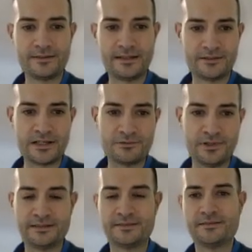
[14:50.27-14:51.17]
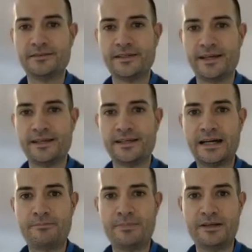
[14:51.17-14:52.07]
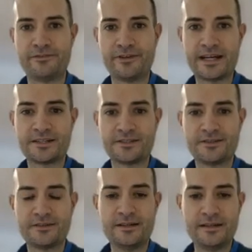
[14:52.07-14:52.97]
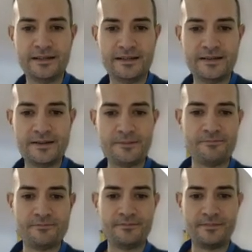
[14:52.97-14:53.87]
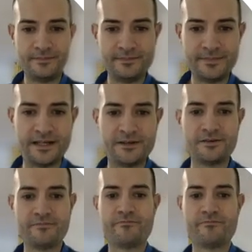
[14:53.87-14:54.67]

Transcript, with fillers: and calculate the uplift reaction, then